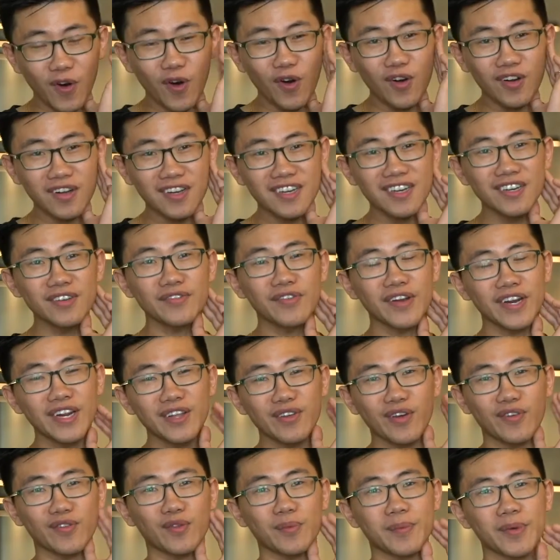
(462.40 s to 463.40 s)
For hawker,
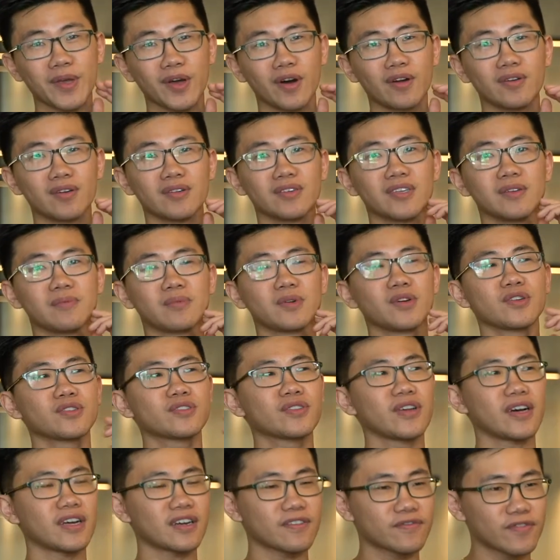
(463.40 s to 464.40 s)
really you have to be all-rounder
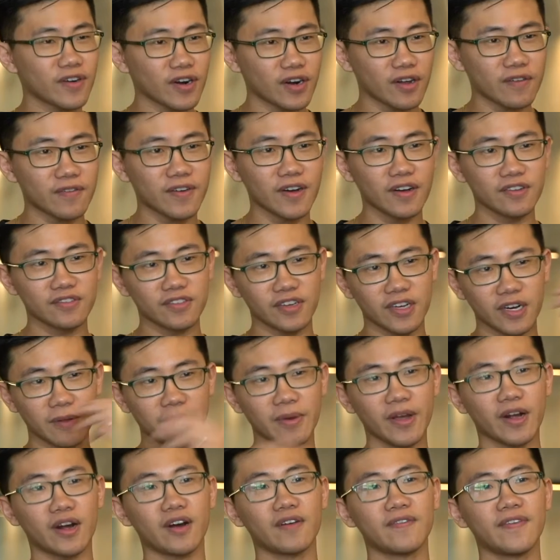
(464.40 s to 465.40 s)
because you are the front of house, you are
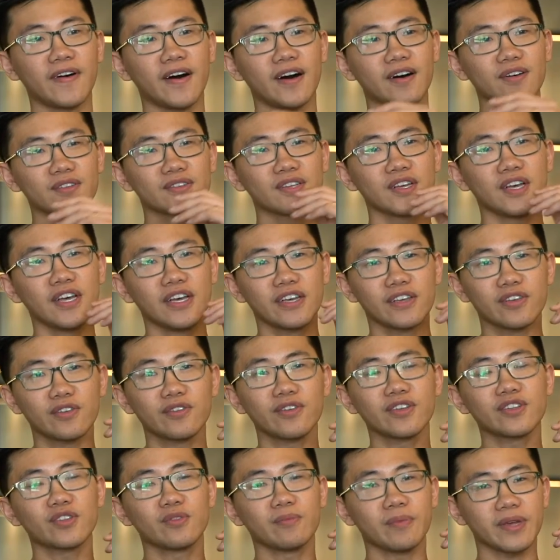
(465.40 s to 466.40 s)
the back of house.
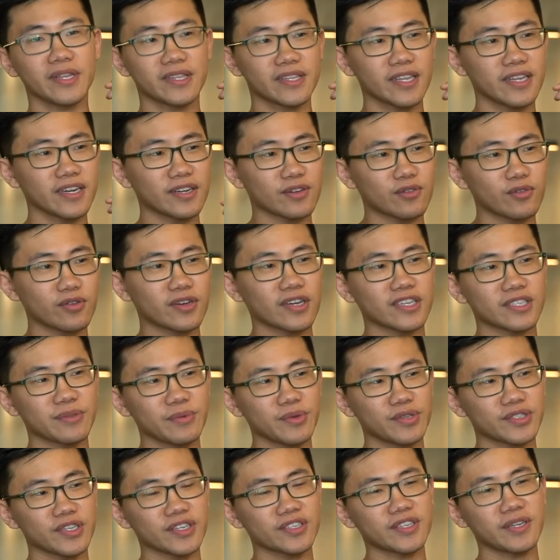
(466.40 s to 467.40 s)
You need to maintain a good
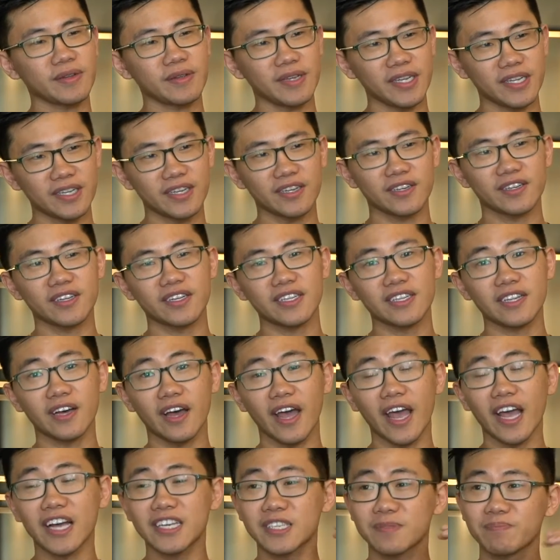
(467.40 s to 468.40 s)
customer relationship in
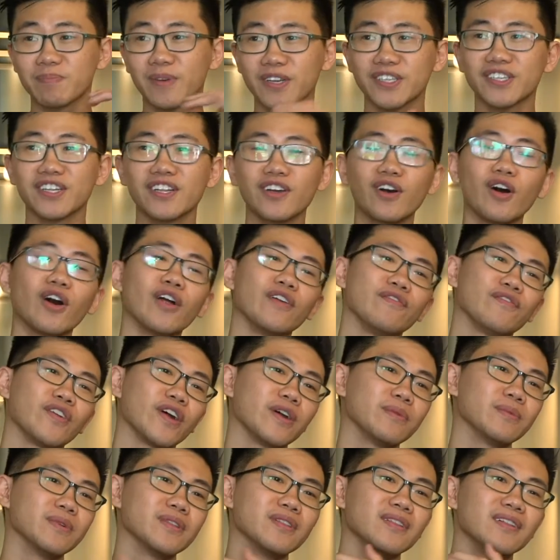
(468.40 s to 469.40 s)
an especially hot
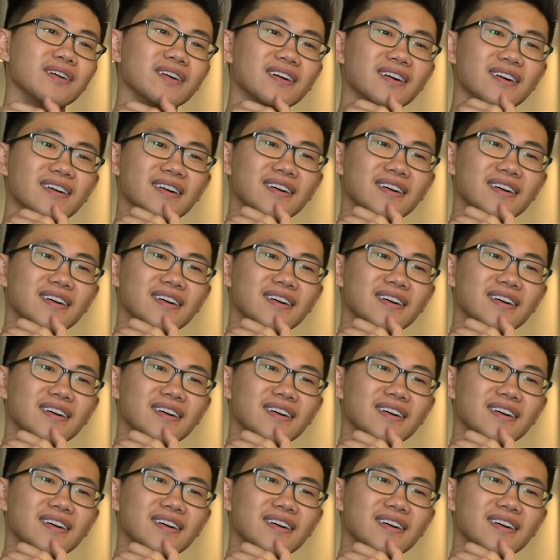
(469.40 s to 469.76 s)
environment.